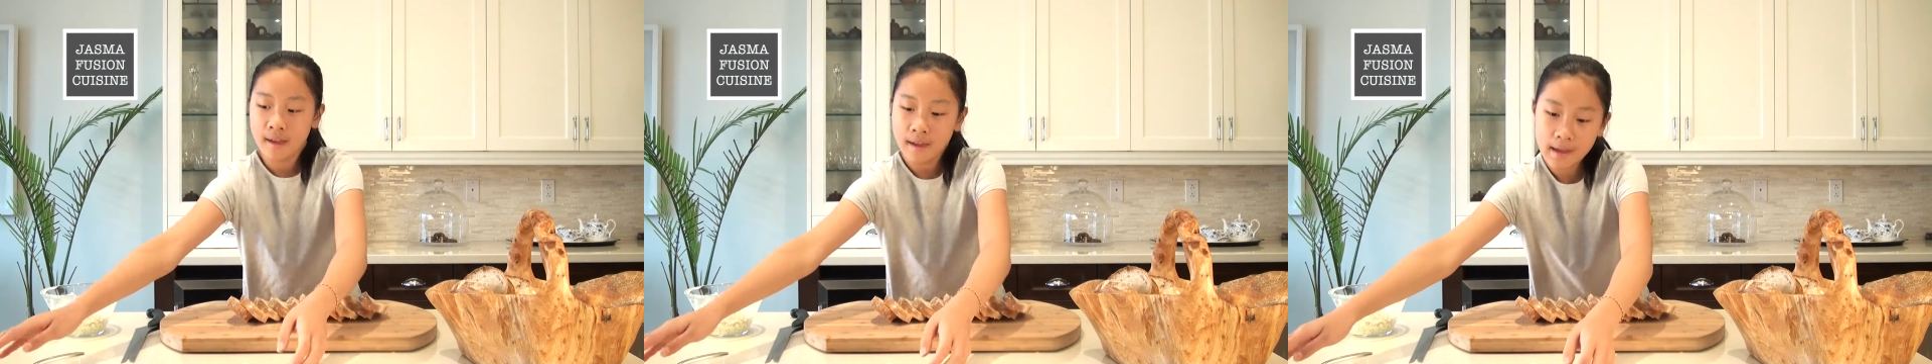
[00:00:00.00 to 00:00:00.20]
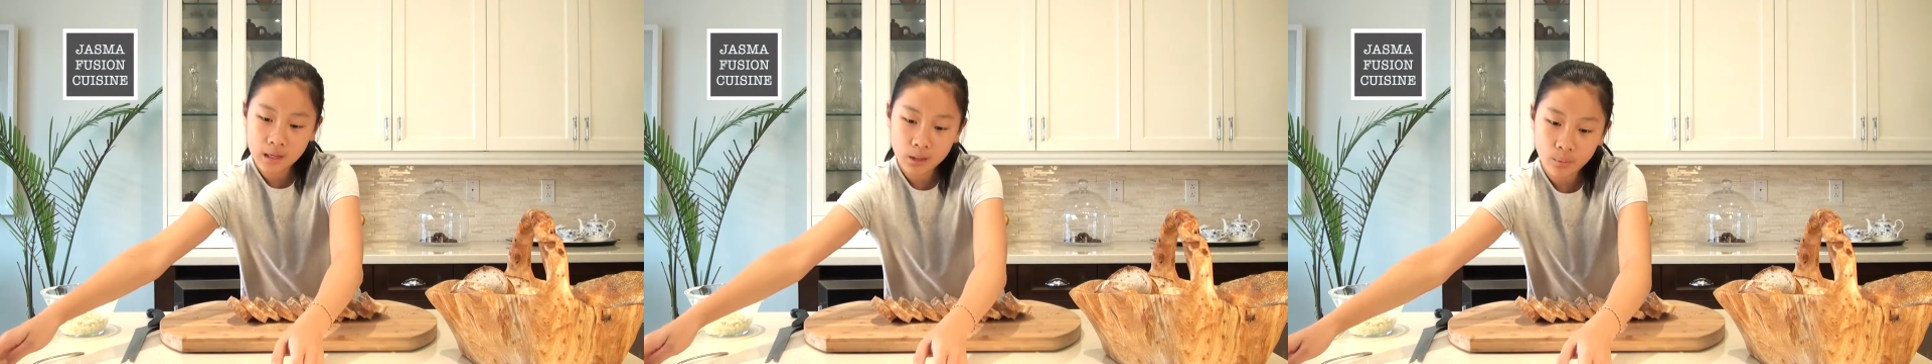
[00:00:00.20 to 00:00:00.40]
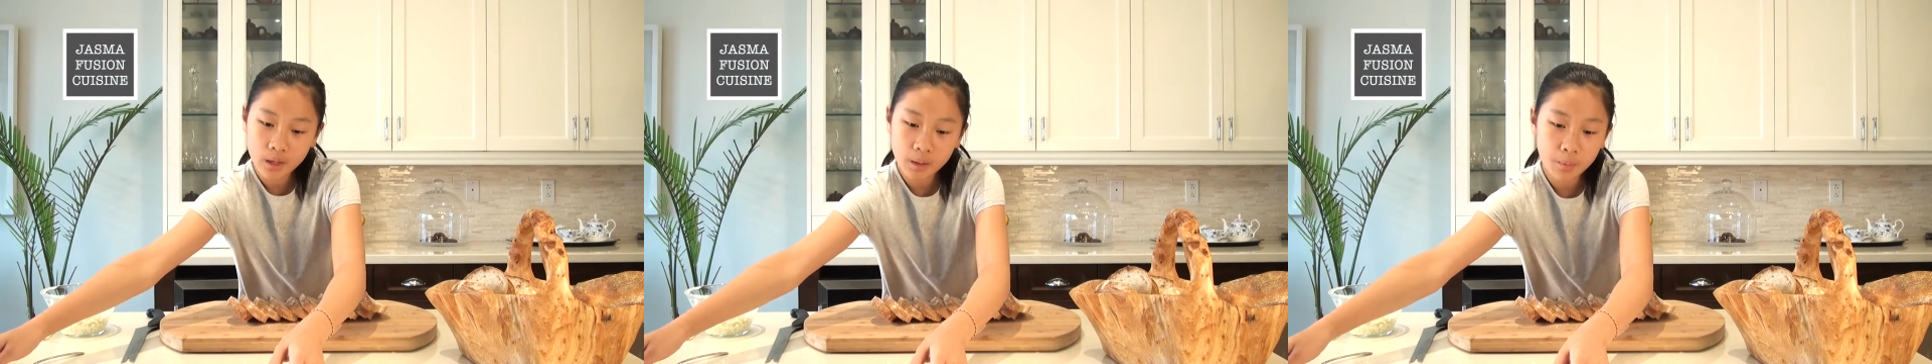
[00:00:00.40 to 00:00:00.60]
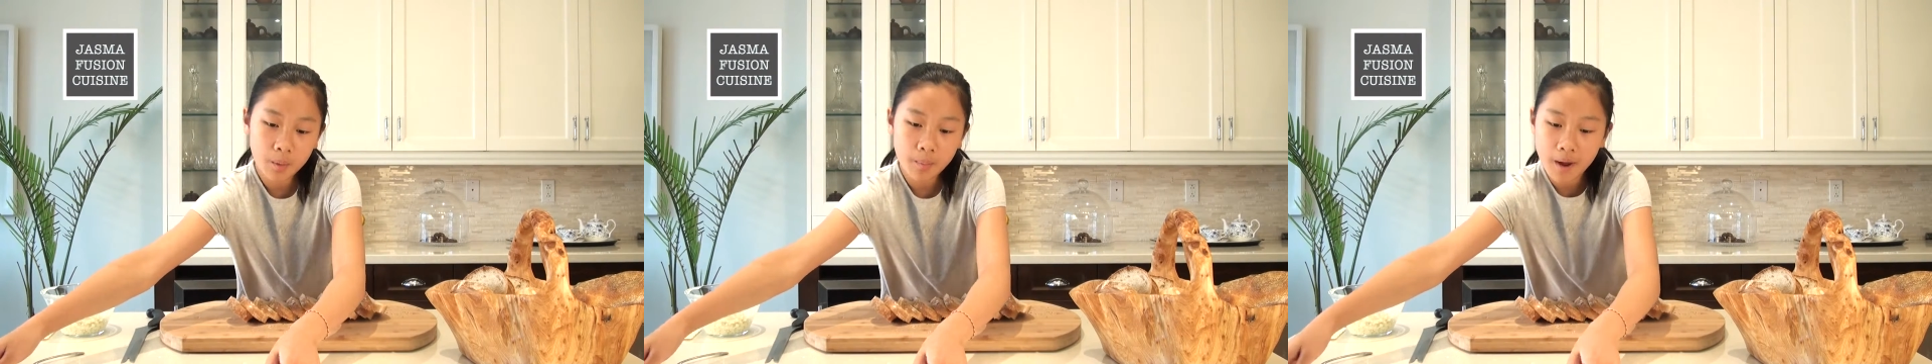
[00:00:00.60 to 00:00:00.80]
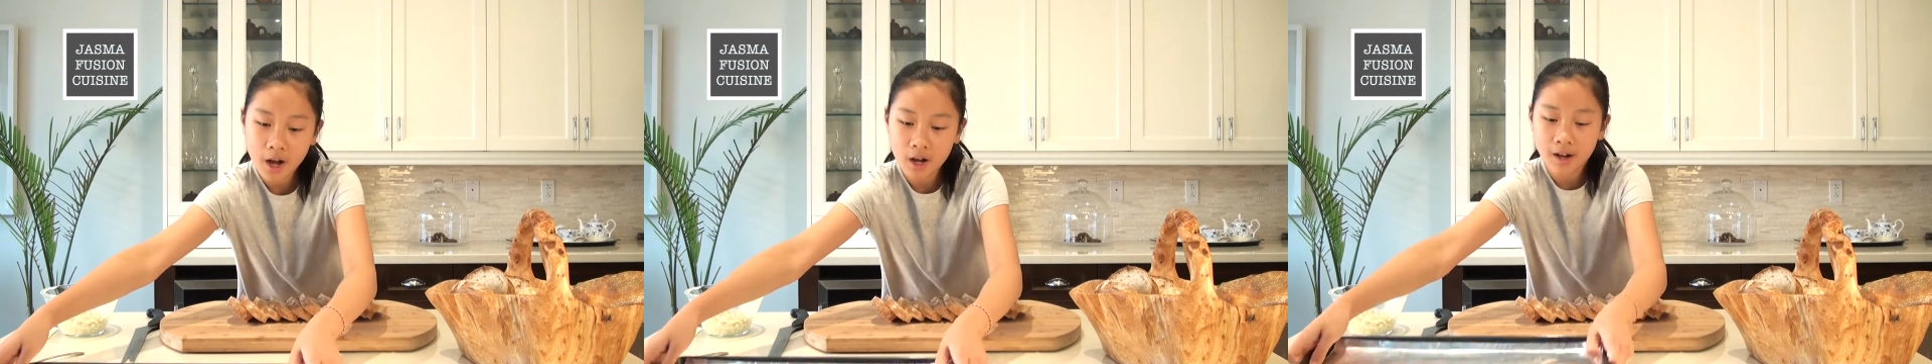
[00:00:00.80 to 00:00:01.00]
And you want to
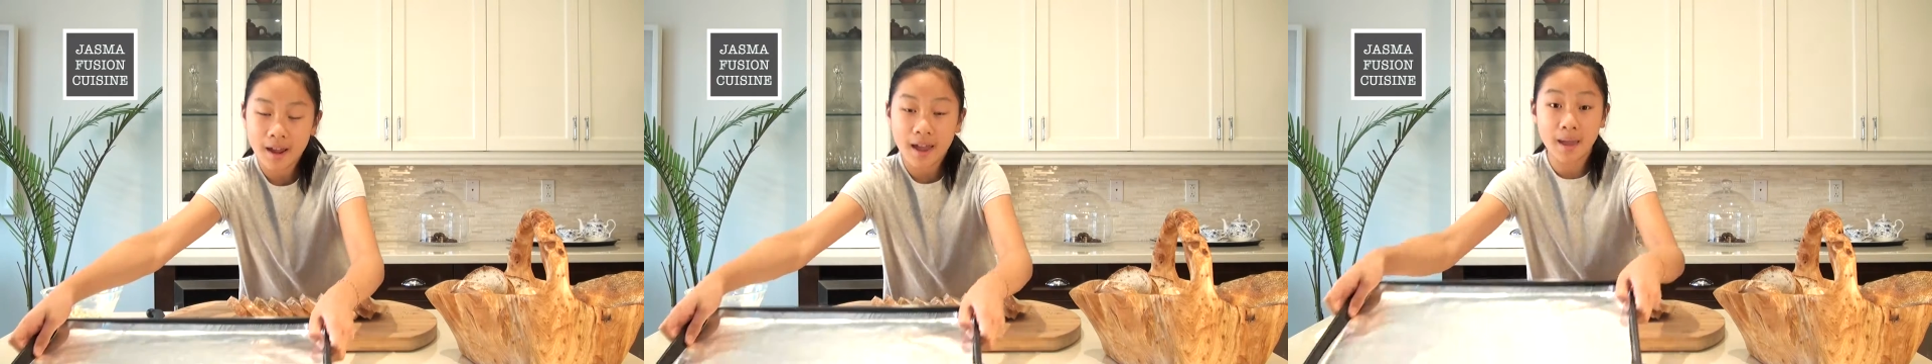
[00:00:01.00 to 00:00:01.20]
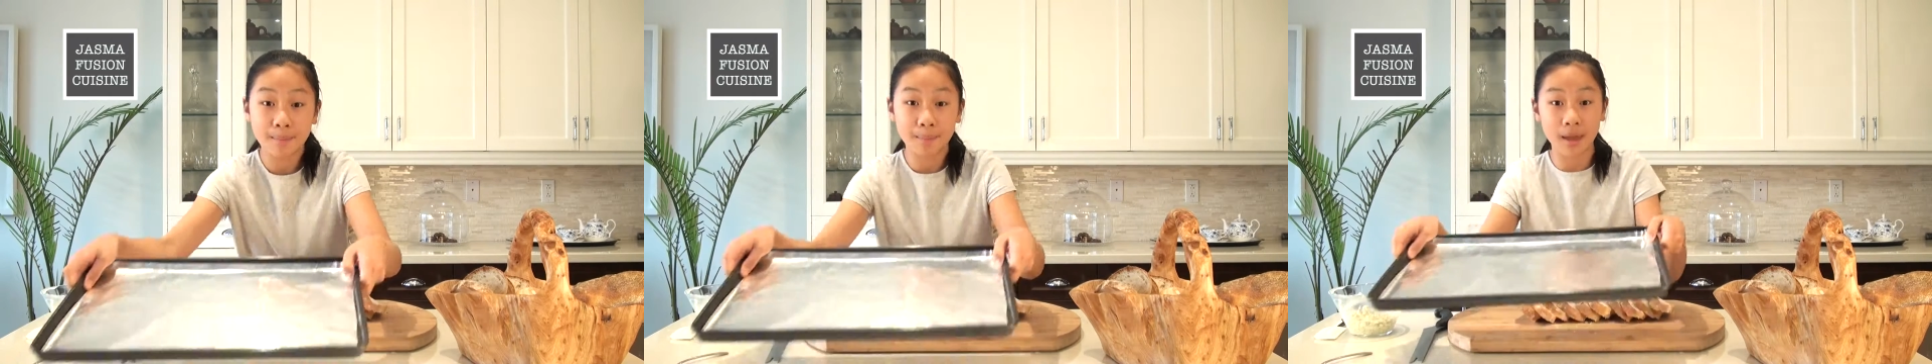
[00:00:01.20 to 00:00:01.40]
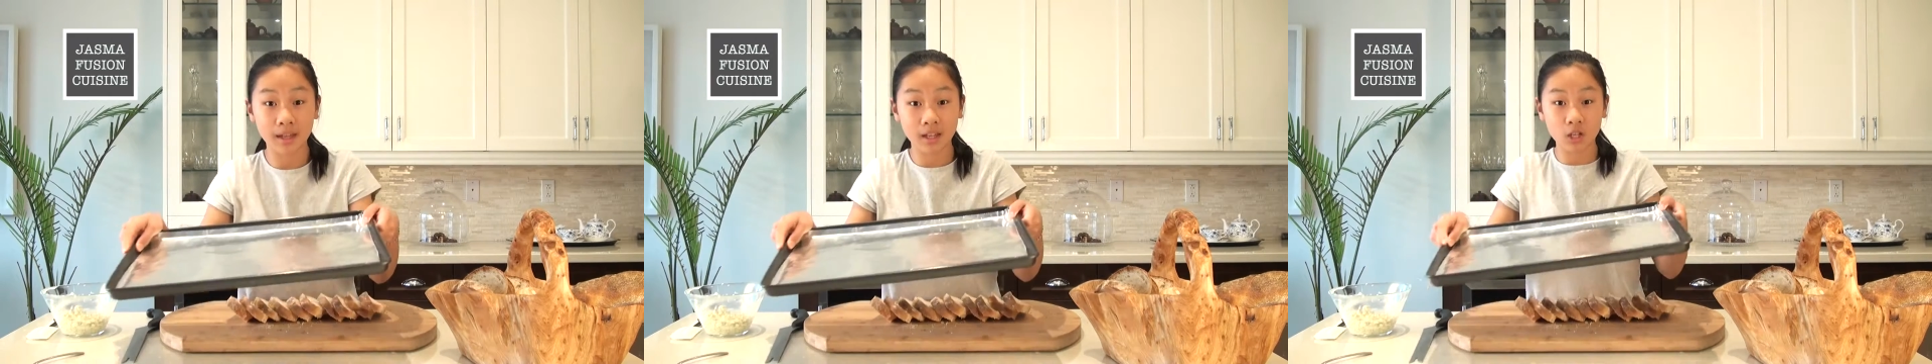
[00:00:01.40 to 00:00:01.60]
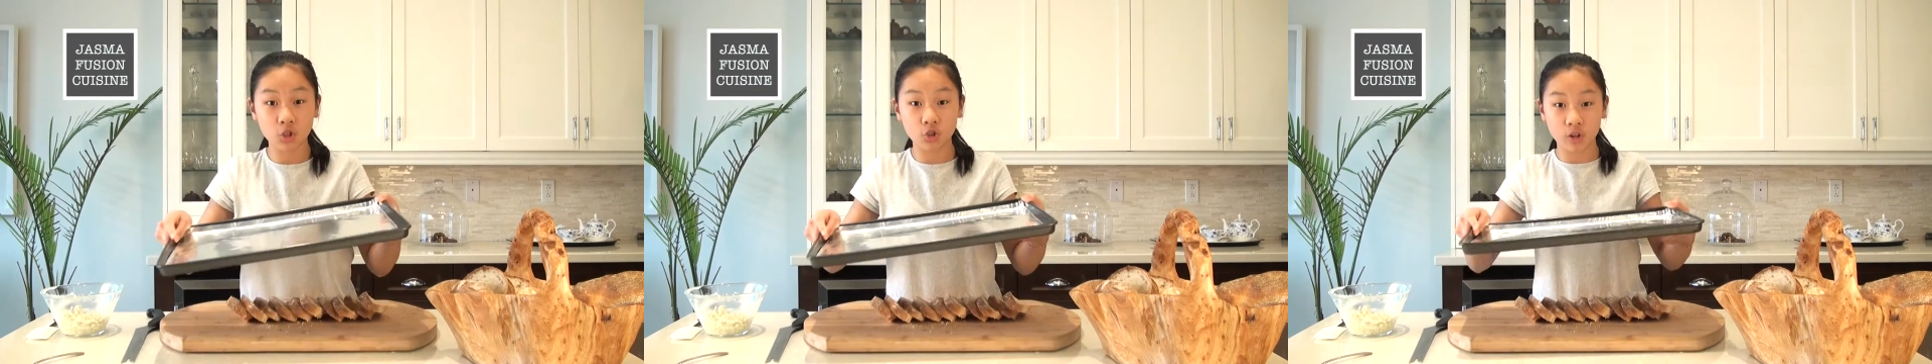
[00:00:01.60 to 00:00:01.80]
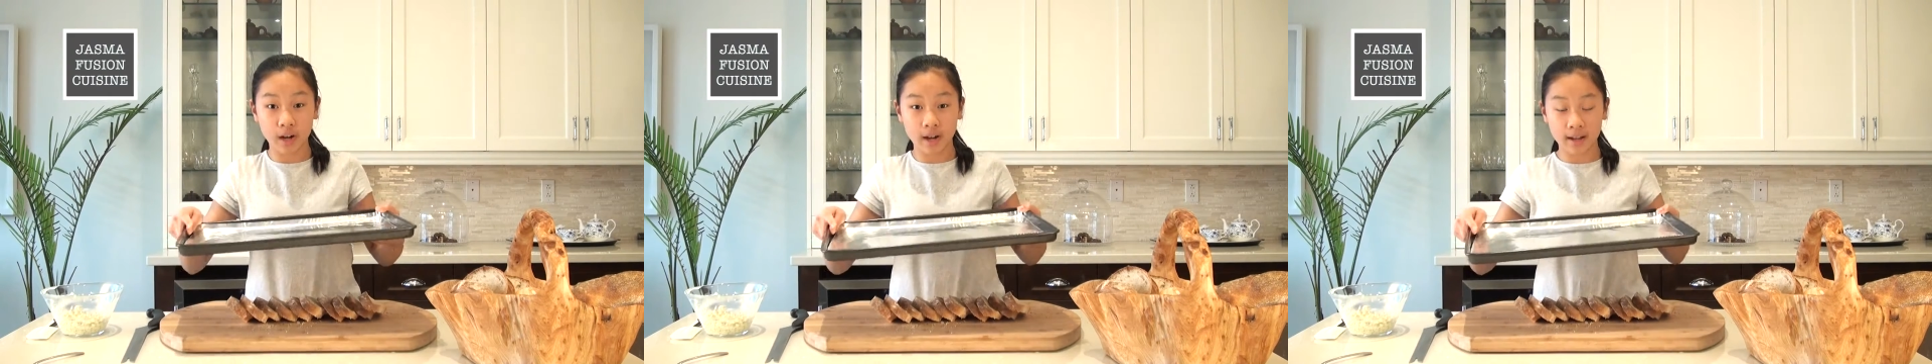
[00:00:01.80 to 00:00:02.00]
prepare a baking
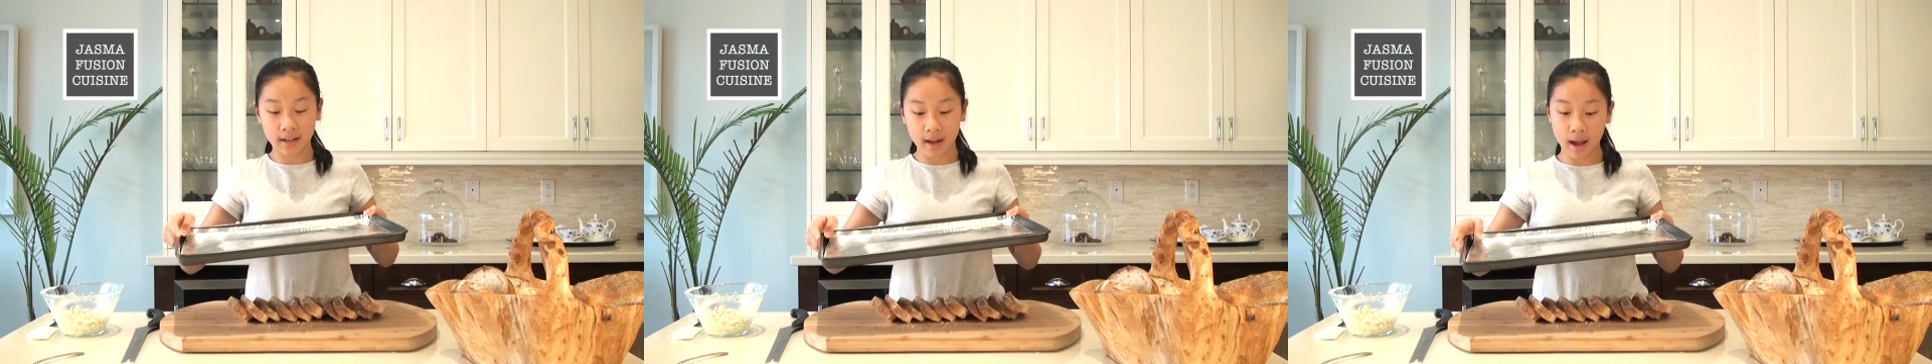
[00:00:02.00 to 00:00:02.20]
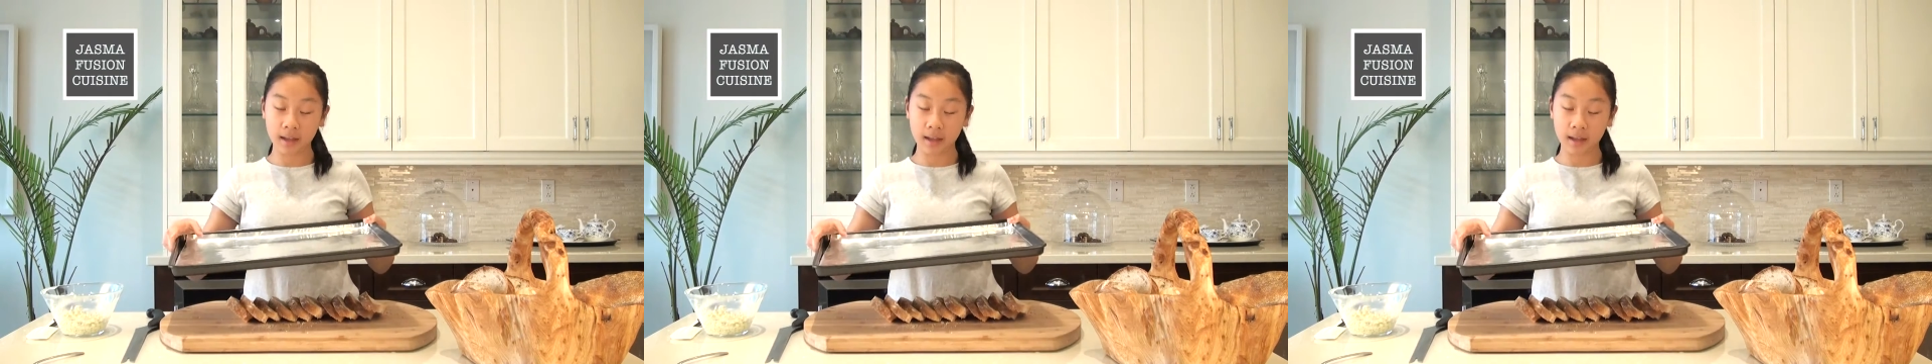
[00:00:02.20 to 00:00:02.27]
tray.